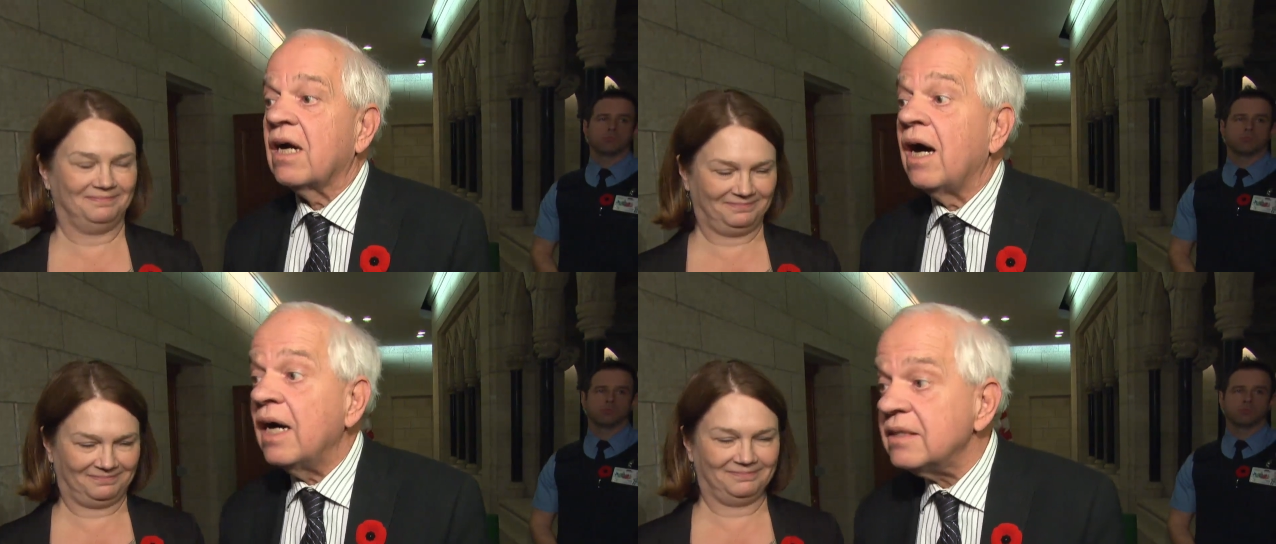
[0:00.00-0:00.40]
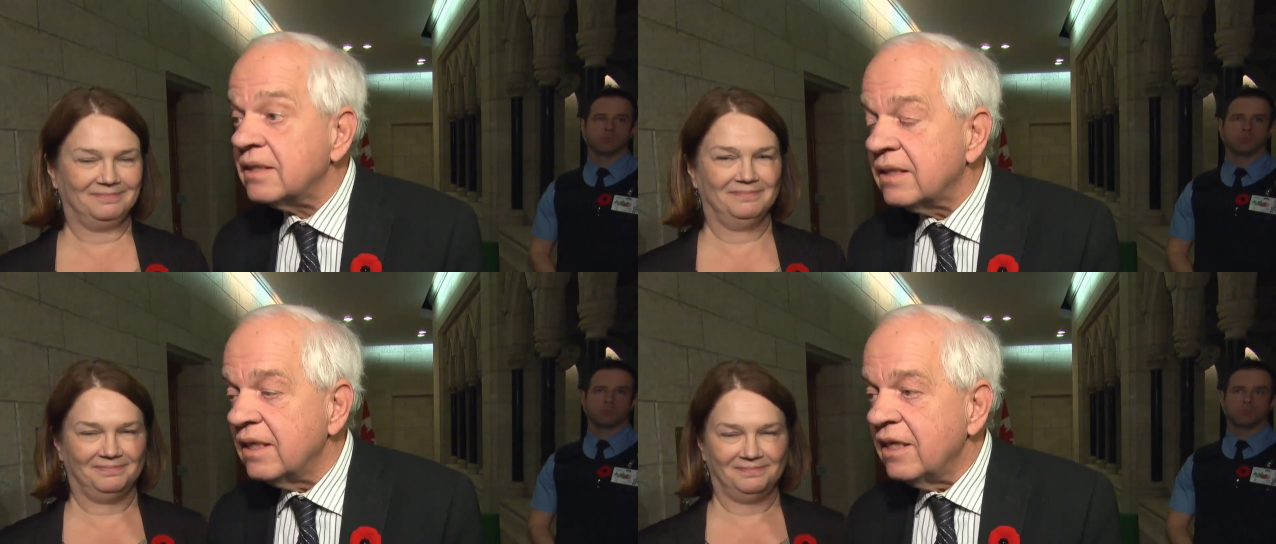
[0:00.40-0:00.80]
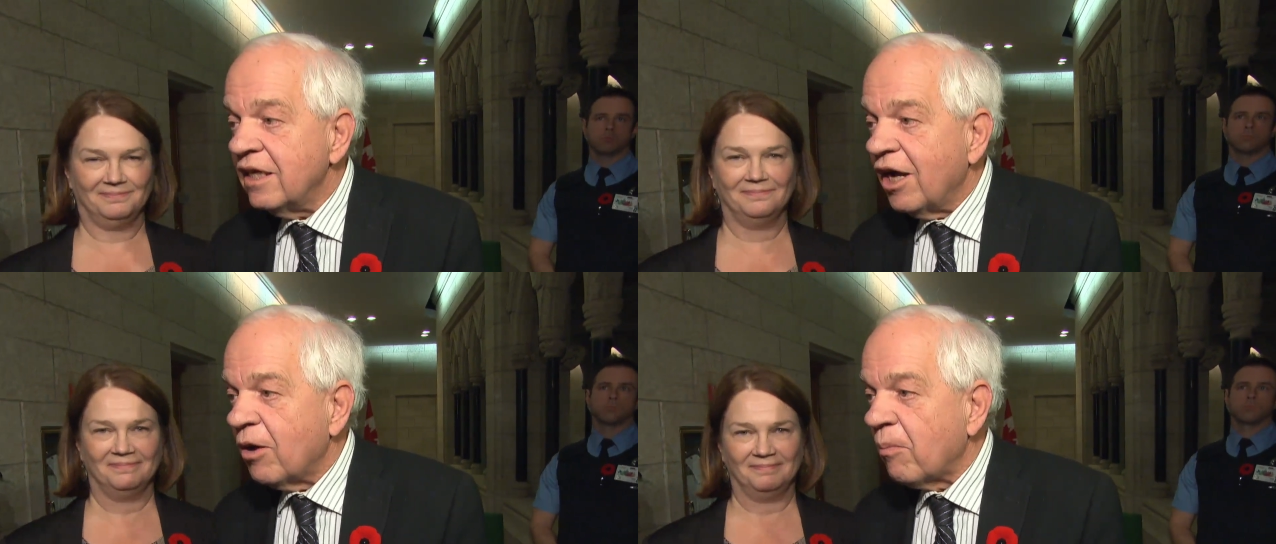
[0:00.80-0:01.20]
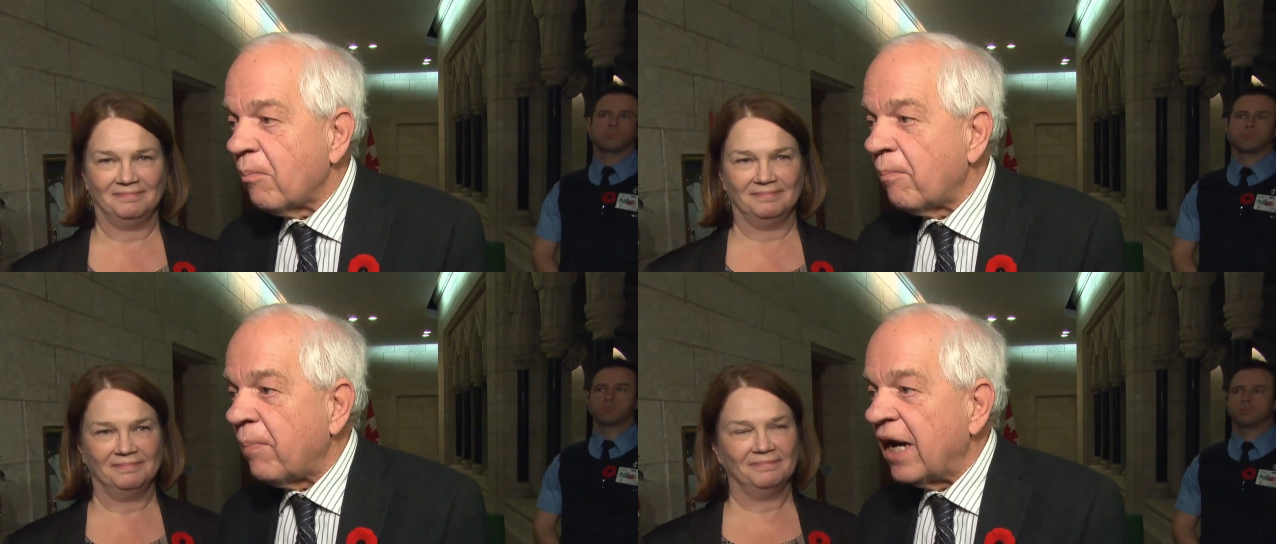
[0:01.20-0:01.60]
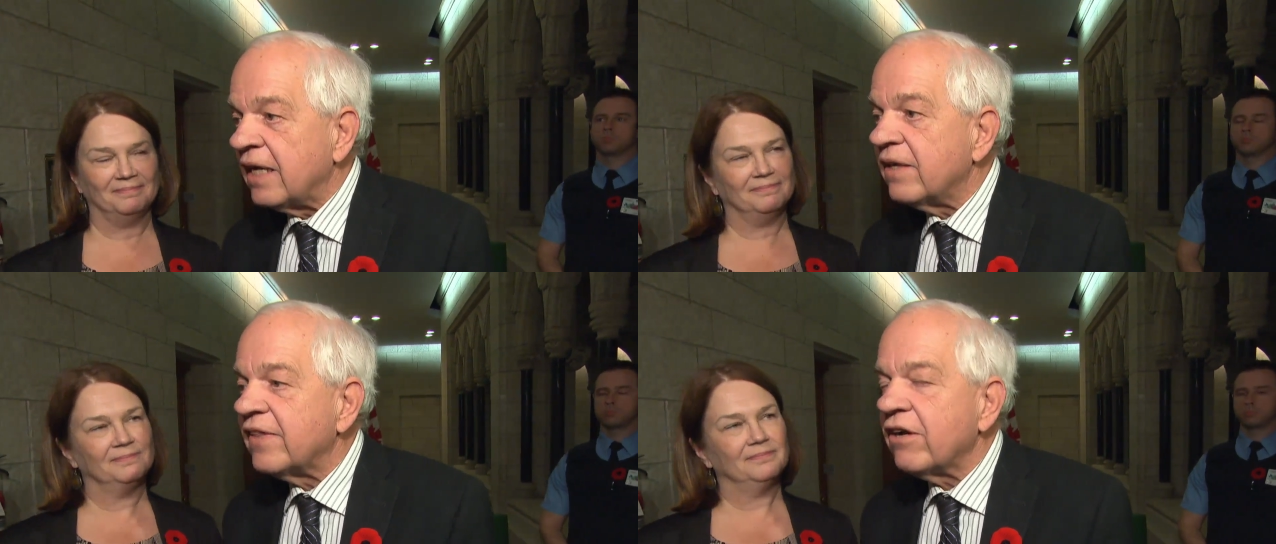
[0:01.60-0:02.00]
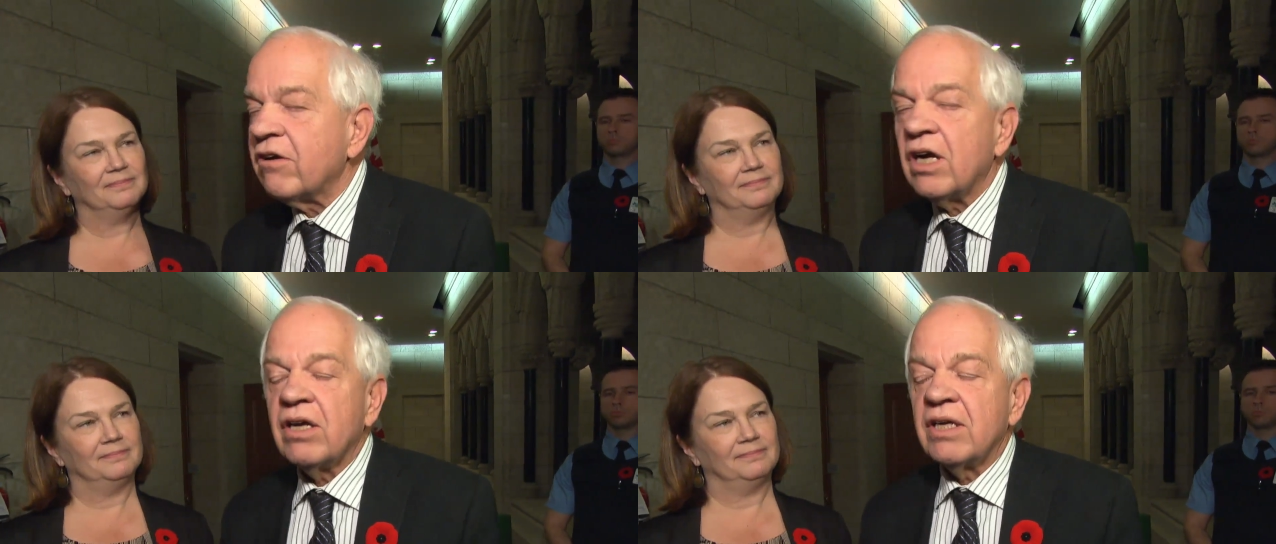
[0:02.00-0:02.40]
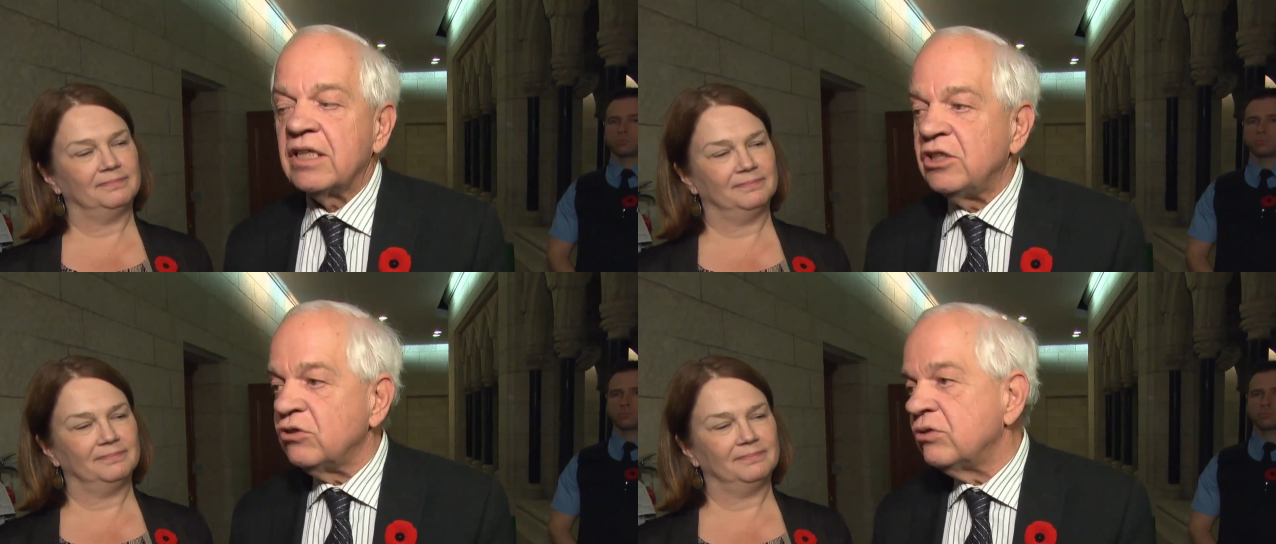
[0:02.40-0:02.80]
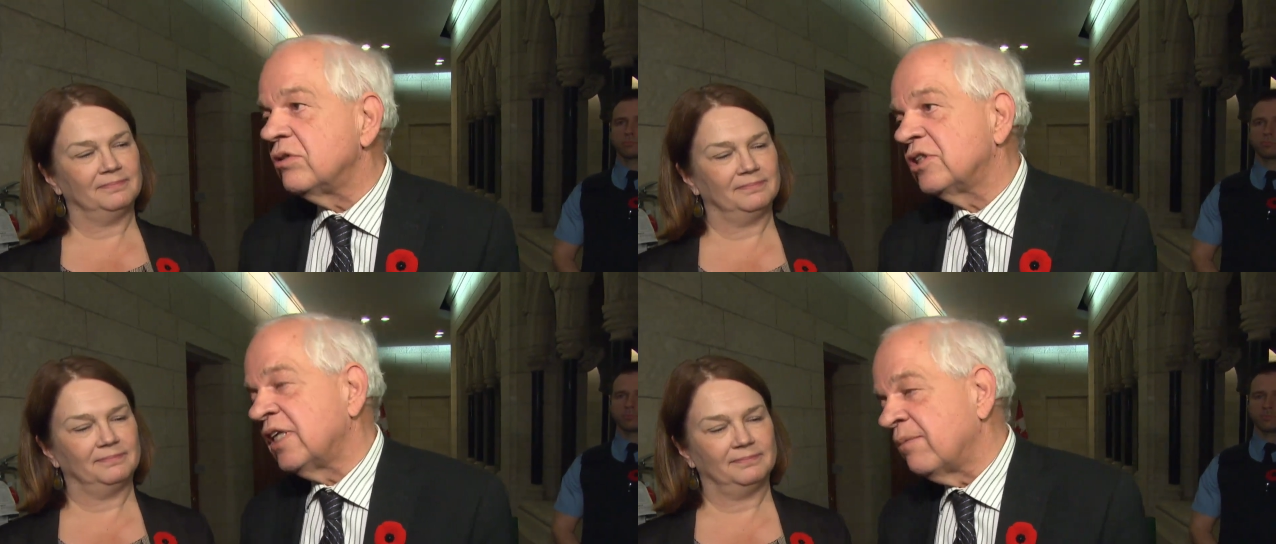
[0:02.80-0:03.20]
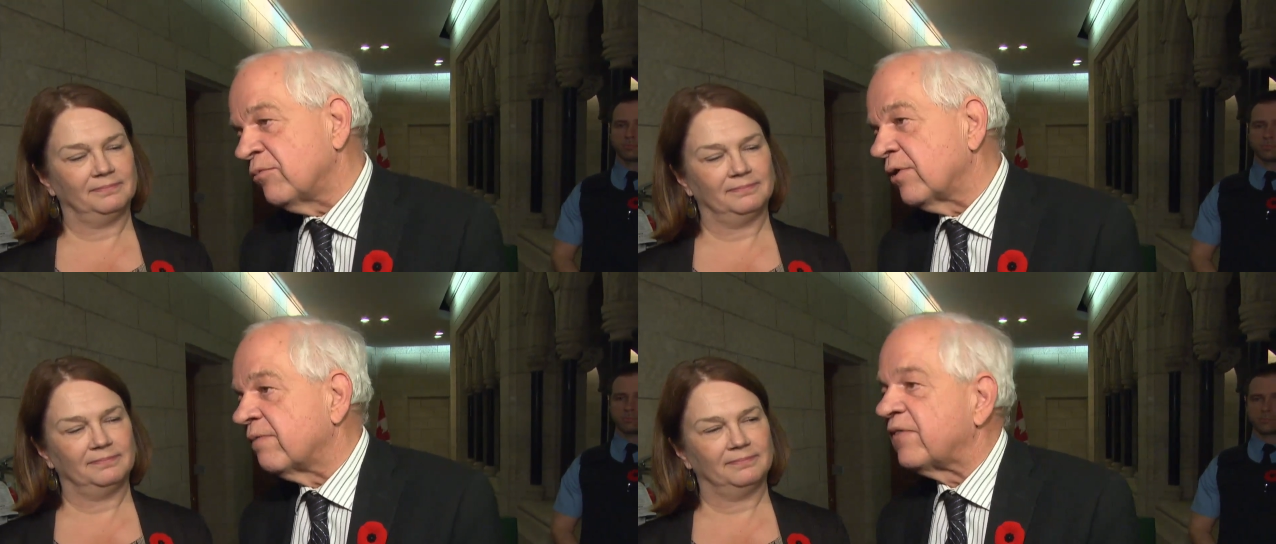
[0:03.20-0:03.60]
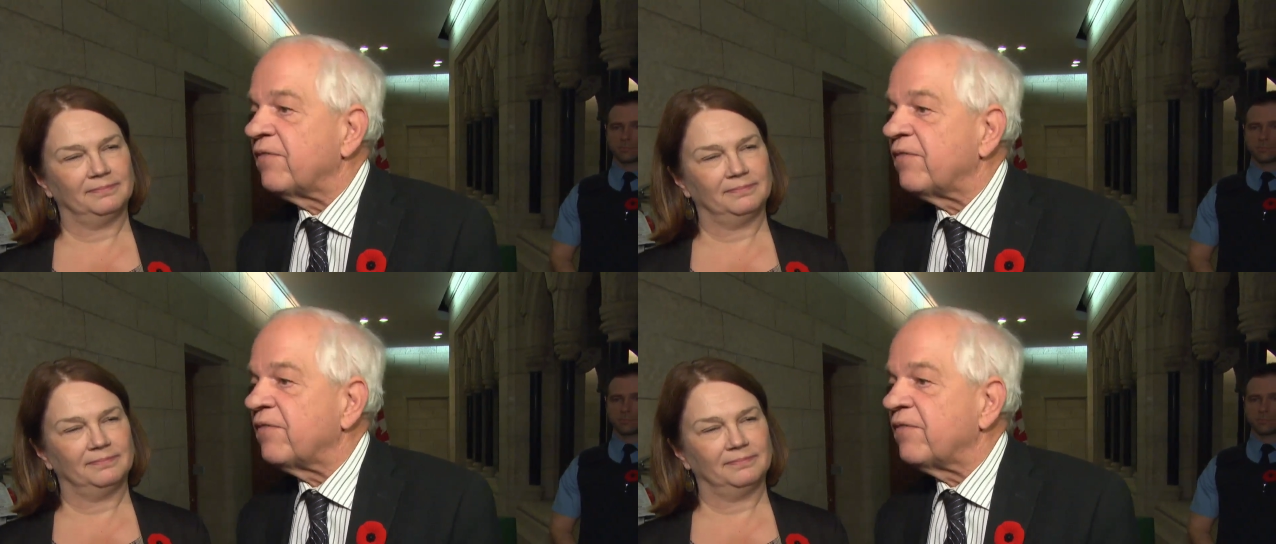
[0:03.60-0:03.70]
Speaker 1: cost, but there are a huge number of